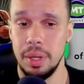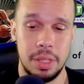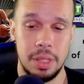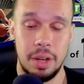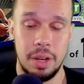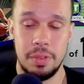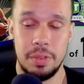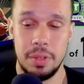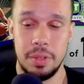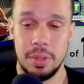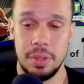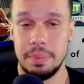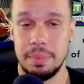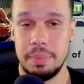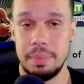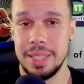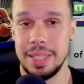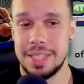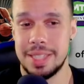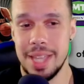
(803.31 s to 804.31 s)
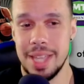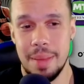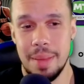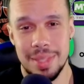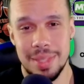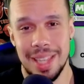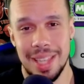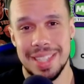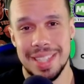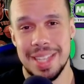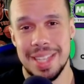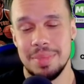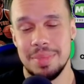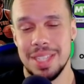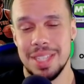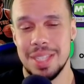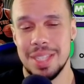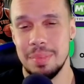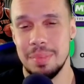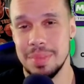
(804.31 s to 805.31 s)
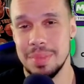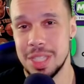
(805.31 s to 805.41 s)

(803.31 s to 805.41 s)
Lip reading: If you can be not tempted to